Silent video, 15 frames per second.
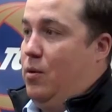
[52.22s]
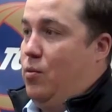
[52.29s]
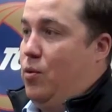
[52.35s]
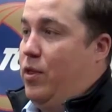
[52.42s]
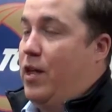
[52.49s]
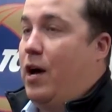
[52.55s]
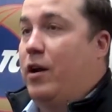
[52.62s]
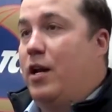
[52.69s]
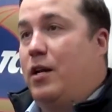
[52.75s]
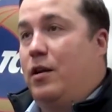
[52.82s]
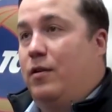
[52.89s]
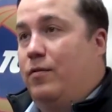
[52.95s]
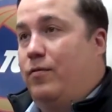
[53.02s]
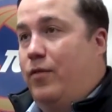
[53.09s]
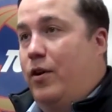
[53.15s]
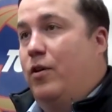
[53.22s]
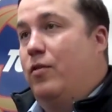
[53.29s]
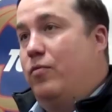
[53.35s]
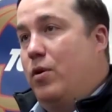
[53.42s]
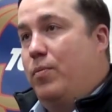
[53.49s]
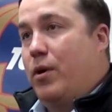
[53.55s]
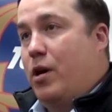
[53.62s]
without any fear
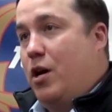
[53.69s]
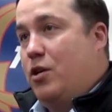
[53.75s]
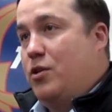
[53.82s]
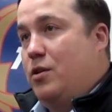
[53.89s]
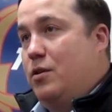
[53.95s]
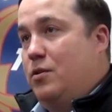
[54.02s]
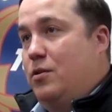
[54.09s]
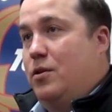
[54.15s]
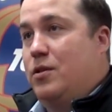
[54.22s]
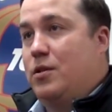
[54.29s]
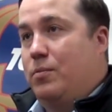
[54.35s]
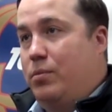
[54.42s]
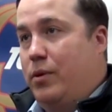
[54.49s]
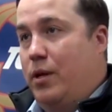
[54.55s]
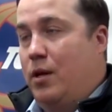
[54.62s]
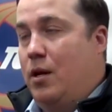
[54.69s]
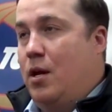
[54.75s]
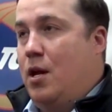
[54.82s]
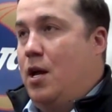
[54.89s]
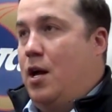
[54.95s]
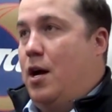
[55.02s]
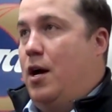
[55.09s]
of repercussions or discipline.
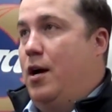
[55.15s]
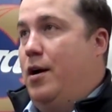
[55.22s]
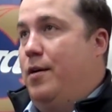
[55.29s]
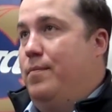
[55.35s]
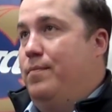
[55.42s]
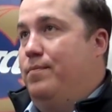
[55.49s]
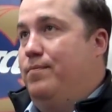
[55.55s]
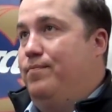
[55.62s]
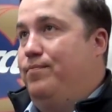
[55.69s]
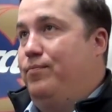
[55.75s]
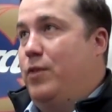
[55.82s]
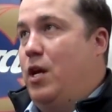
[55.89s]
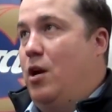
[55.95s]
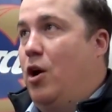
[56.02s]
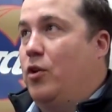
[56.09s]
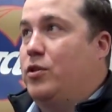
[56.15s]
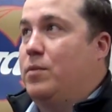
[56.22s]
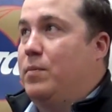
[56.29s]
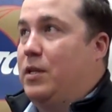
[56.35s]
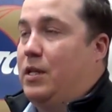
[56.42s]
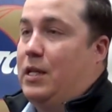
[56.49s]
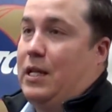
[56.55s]
Um, and
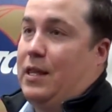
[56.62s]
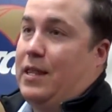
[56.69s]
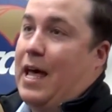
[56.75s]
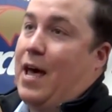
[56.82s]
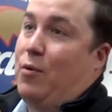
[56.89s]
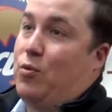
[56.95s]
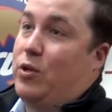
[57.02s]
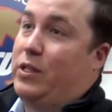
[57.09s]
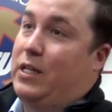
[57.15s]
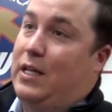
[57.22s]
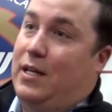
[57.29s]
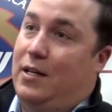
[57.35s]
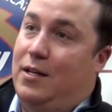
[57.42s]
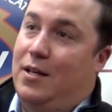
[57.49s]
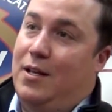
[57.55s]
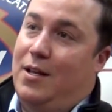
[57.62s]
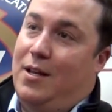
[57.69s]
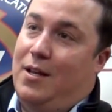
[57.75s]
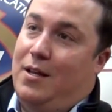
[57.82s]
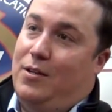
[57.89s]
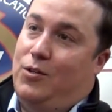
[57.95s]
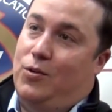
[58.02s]
ultimately, that will lead
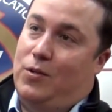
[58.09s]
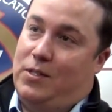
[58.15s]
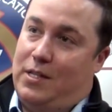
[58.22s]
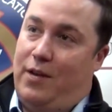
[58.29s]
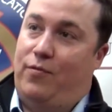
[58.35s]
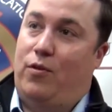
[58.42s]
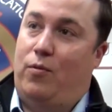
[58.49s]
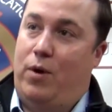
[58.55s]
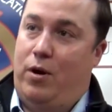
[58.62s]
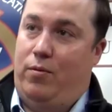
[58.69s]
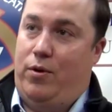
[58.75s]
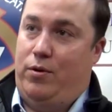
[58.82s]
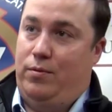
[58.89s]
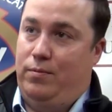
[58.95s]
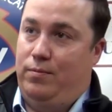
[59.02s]
to a safer railroad.